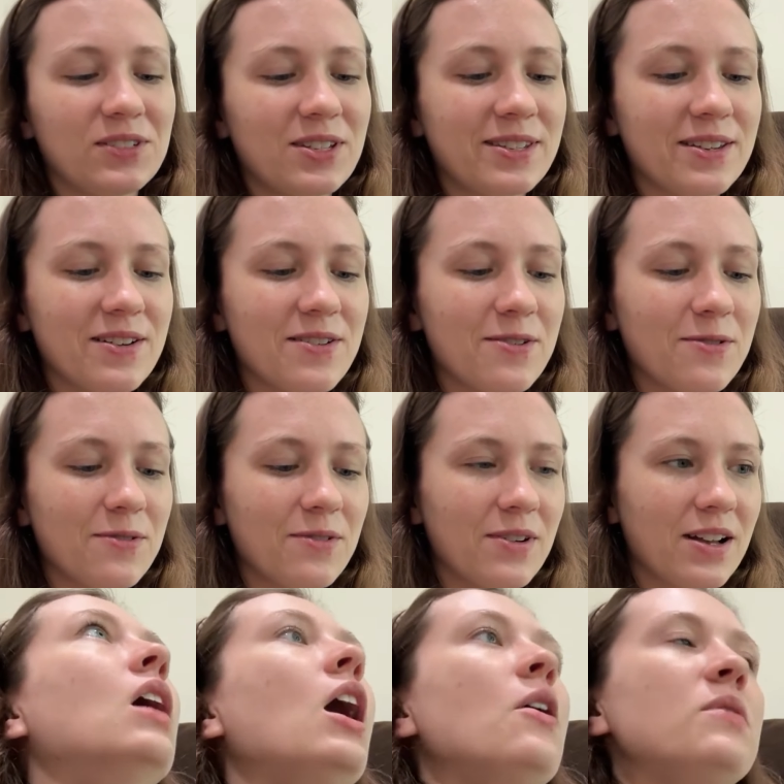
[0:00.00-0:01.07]
So
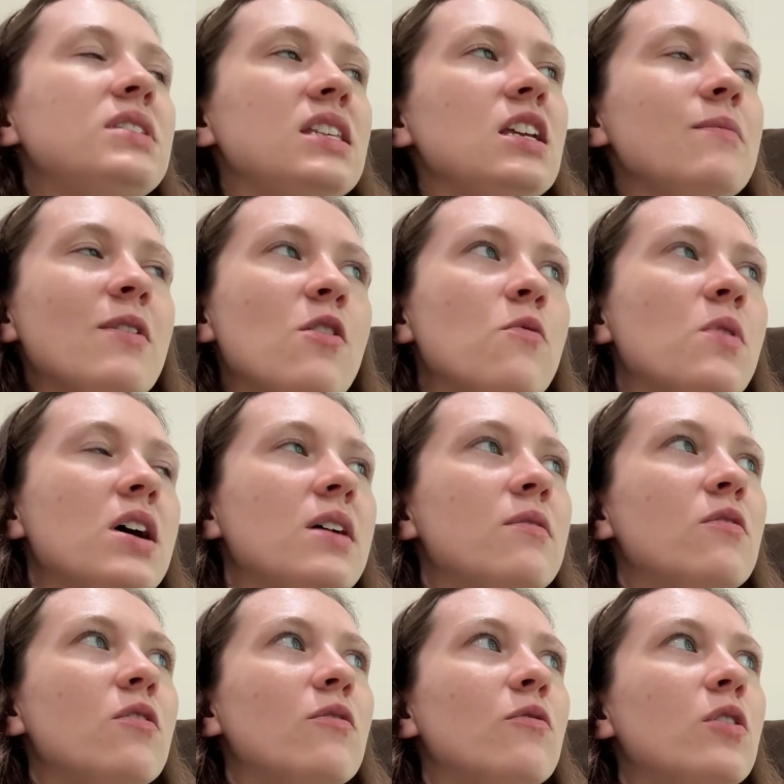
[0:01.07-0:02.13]
I was thinking about
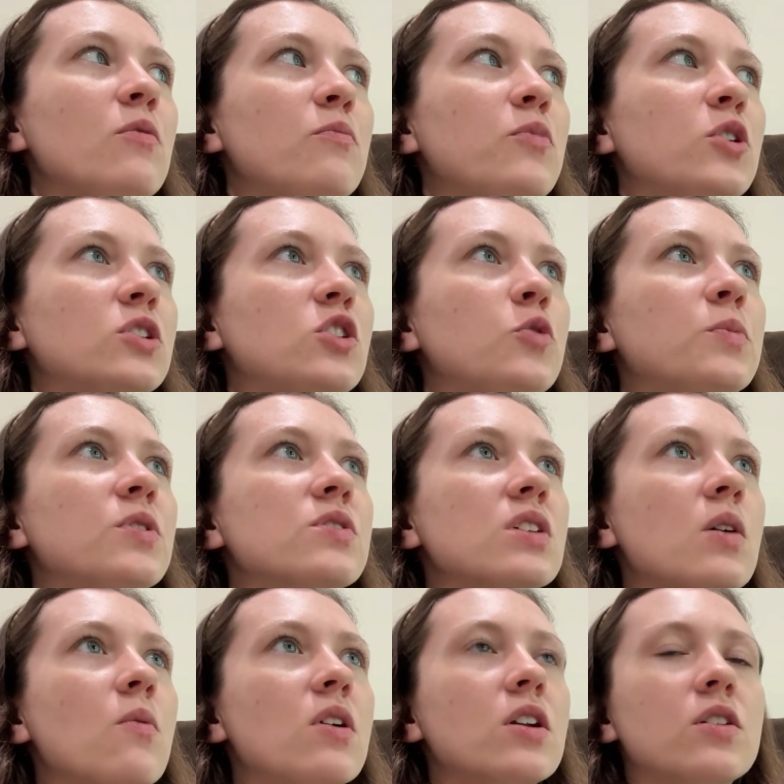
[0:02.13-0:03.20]
what booktubers
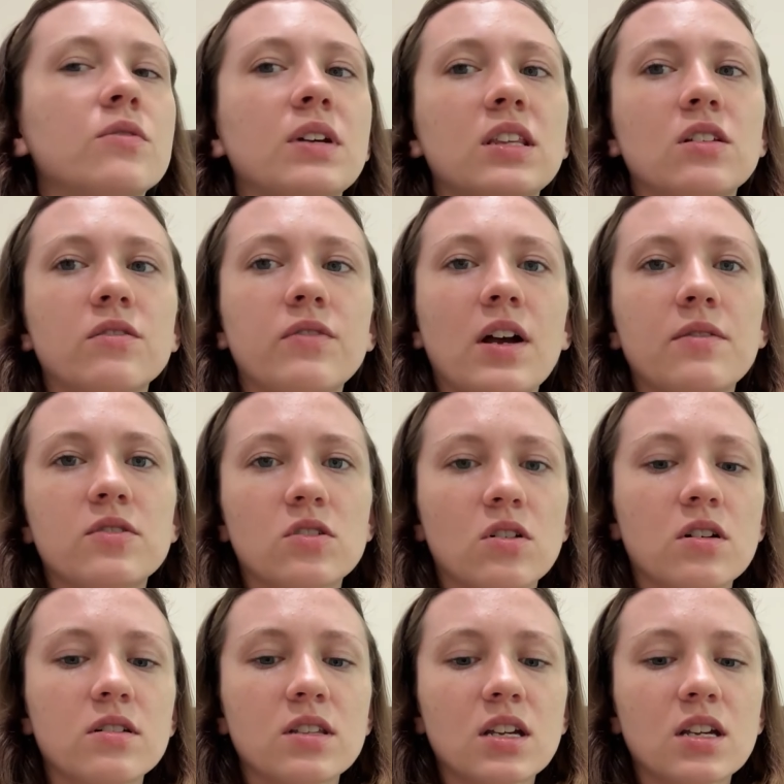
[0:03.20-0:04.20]
I wanted to read their 5 stars.